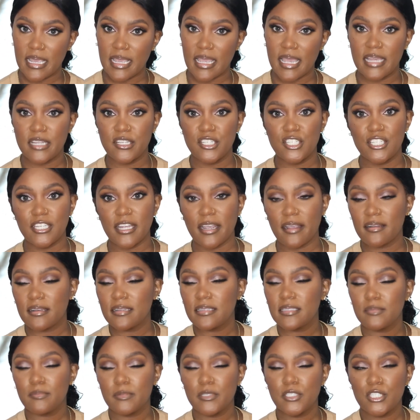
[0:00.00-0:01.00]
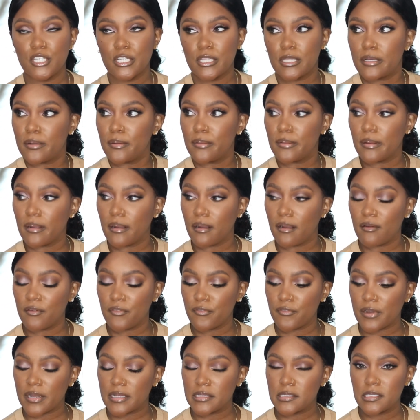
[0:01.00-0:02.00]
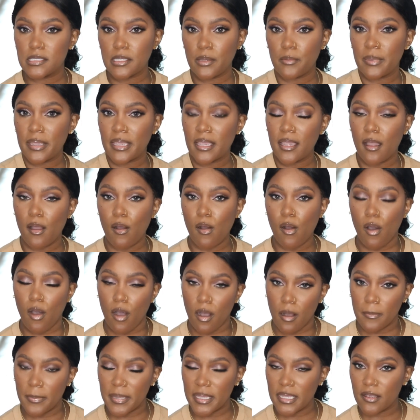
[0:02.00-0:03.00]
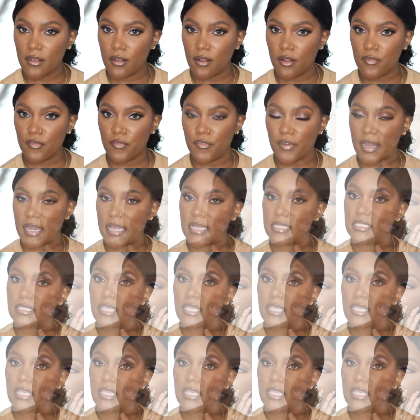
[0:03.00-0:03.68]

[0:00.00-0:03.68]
and share this with your little girlfriends so we can all be girlfriends.